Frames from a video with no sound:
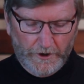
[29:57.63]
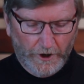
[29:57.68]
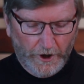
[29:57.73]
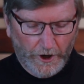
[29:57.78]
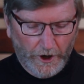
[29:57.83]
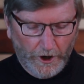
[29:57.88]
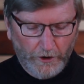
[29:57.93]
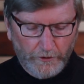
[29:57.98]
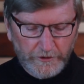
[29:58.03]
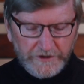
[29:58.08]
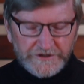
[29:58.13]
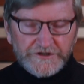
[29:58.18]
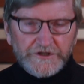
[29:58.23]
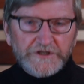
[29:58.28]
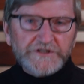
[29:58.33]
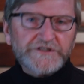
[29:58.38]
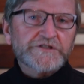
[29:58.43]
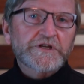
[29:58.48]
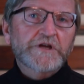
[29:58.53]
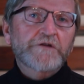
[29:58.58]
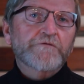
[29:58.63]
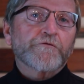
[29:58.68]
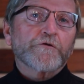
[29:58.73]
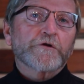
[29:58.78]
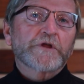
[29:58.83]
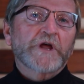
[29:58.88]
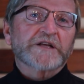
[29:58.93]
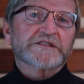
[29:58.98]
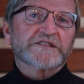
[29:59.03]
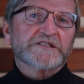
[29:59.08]
always listening
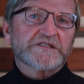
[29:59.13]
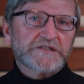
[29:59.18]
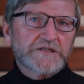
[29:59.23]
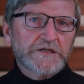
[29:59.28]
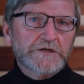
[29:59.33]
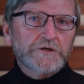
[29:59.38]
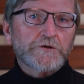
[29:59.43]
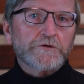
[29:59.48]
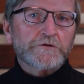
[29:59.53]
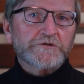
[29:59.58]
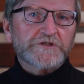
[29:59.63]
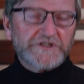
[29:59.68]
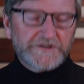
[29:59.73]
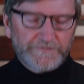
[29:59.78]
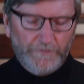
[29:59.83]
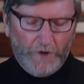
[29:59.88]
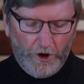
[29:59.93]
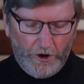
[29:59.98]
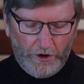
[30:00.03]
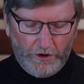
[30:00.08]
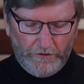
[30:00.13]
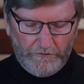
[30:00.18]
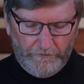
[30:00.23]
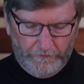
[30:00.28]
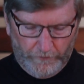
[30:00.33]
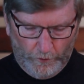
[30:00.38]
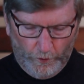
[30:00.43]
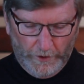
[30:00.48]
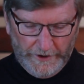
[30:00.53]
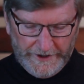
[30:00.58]
for that still small
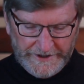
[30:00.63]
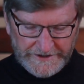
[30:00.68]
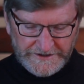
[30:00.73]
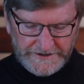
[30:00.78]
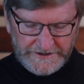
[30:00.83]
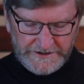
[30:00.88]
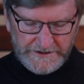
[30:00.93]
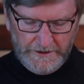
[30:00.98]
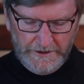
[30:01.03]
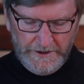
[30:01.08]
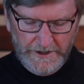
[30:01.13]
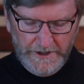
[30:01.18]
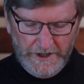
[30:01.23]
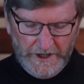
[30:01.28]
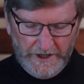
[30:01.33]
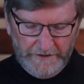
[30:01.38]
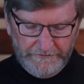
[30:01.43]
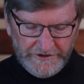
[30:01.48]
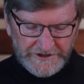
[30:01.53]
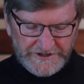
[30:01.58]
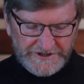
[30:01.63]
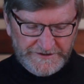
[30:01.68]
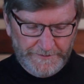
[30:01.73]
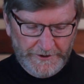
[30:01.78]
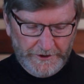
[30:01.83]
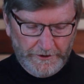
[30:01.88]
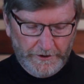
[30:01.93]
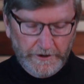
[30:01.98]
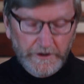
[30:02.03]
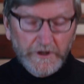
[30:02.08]
voice of the
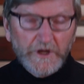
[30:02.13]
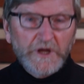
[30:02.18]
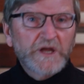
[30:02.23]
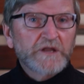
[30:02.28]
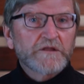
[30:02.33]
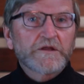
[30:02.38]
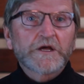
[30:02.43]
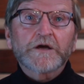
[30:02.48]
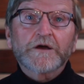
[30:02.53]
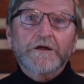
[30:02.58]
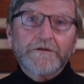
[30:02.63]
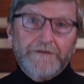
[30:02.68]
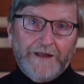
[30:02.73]
Spirit that